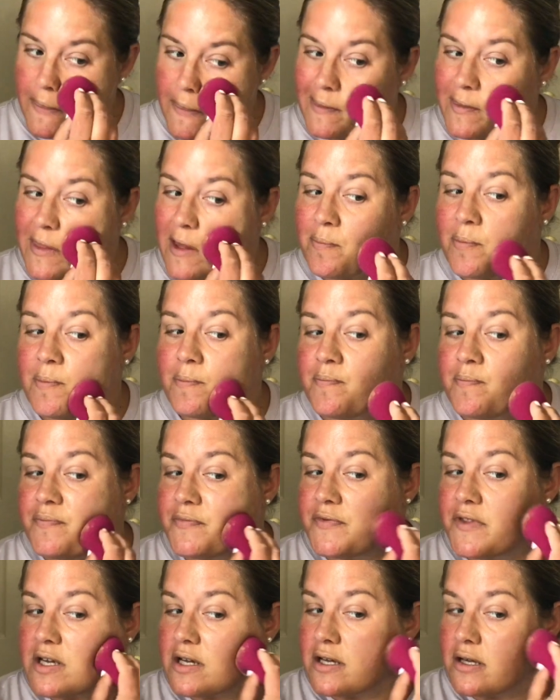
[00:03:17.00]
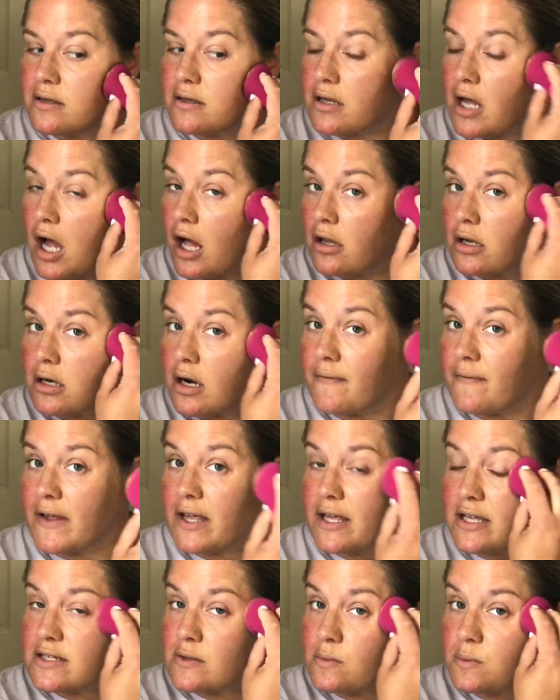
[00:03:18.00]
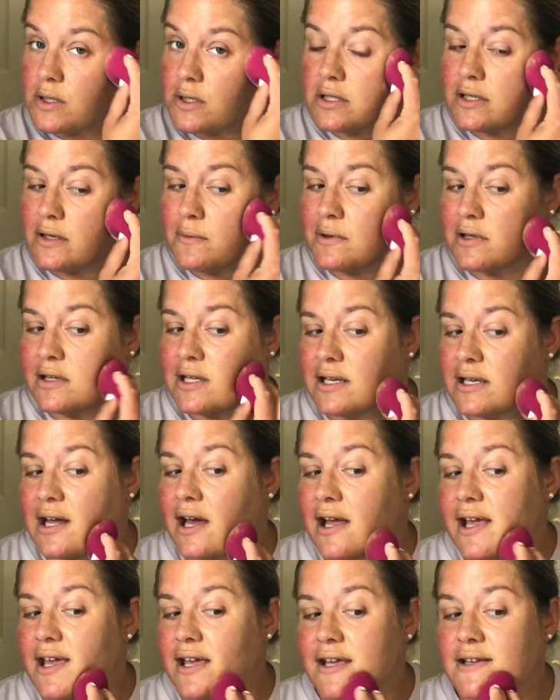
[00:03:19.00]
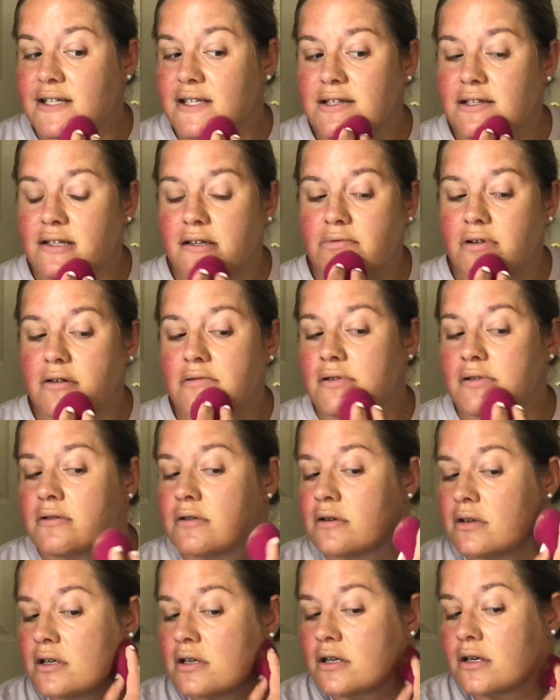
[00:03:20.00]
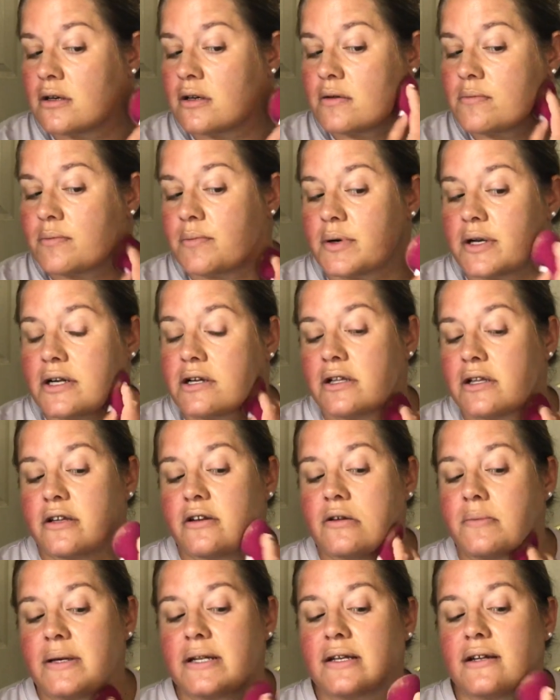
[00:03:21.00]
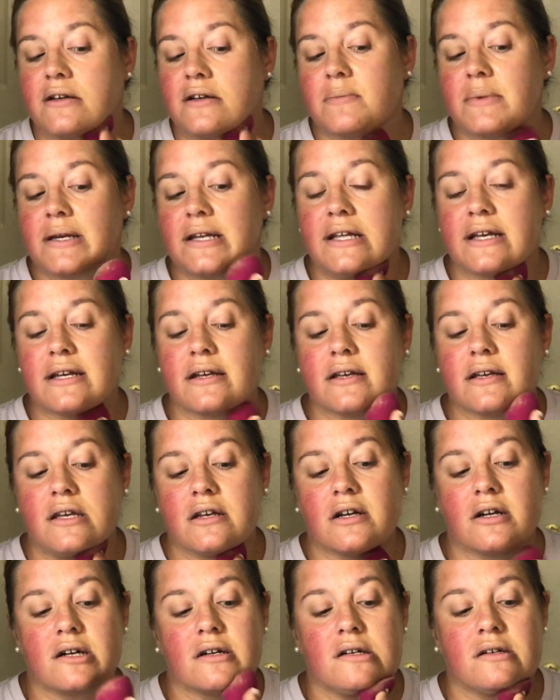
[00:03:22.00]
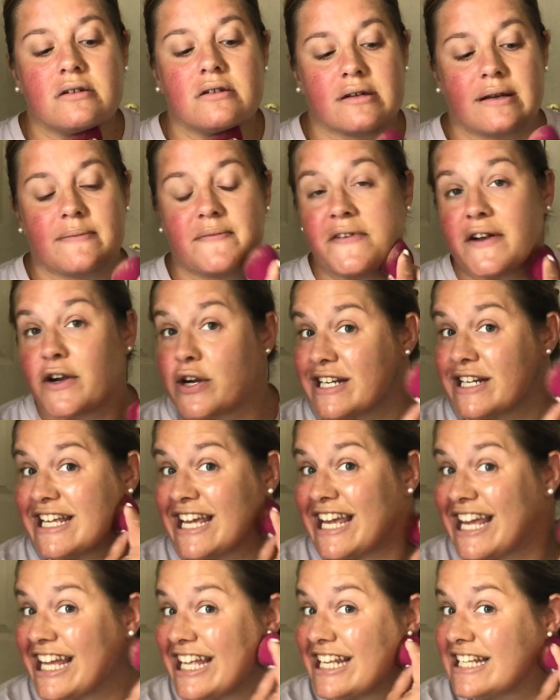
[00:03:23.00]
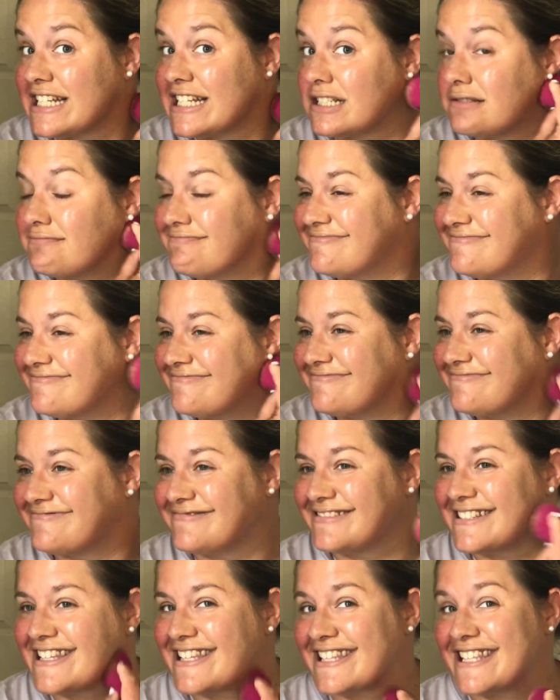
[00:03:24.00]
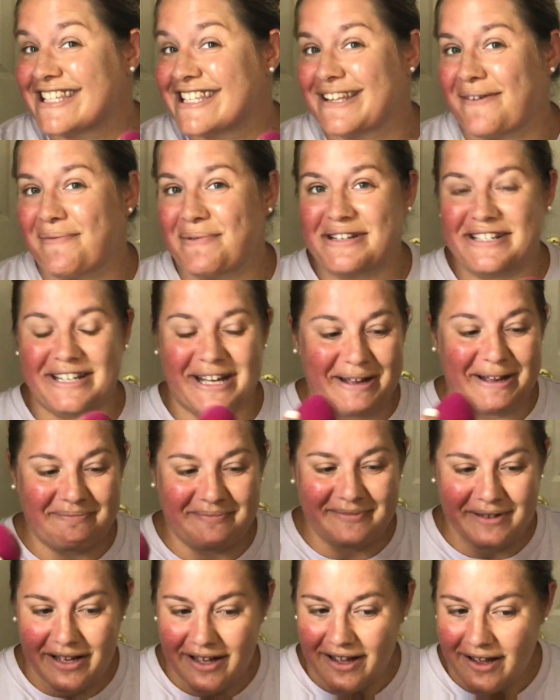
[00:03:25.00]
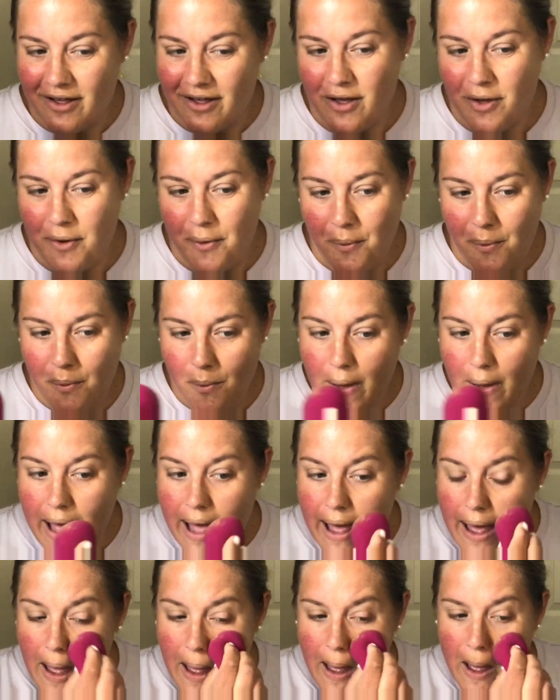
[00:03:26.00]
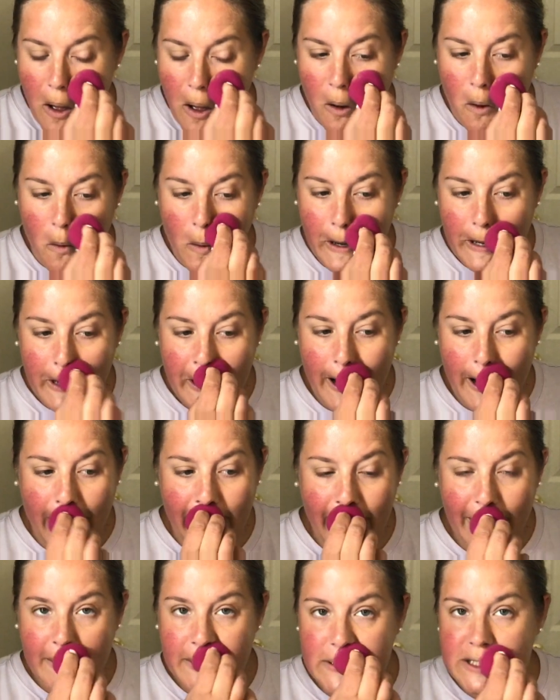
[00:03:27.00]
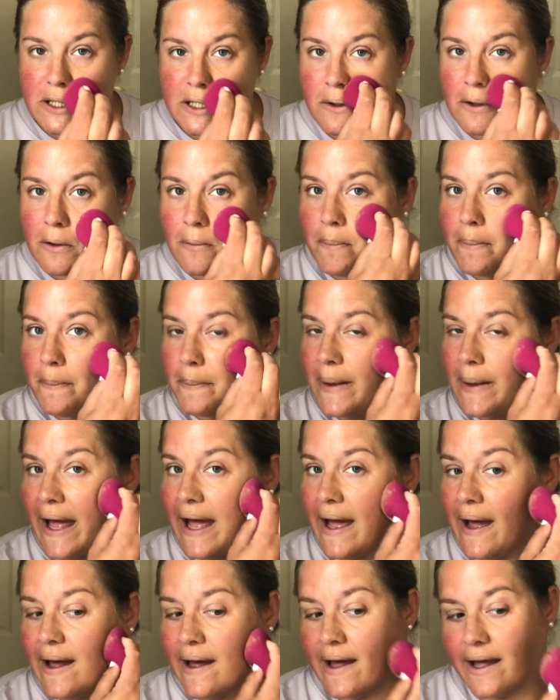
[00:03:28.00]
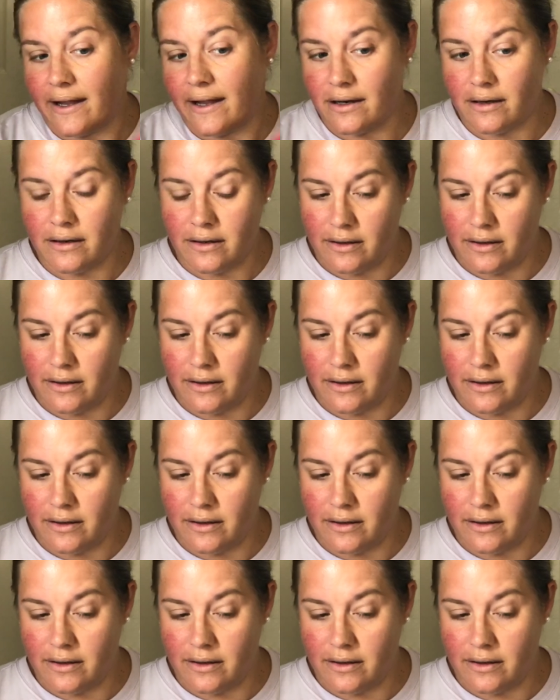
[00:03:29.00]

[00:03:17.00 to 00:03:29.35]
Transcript: the color of it is really, really nice. Bring a little bit down my neck here. I'm very tan. It's the summertime. Wow, not too bad.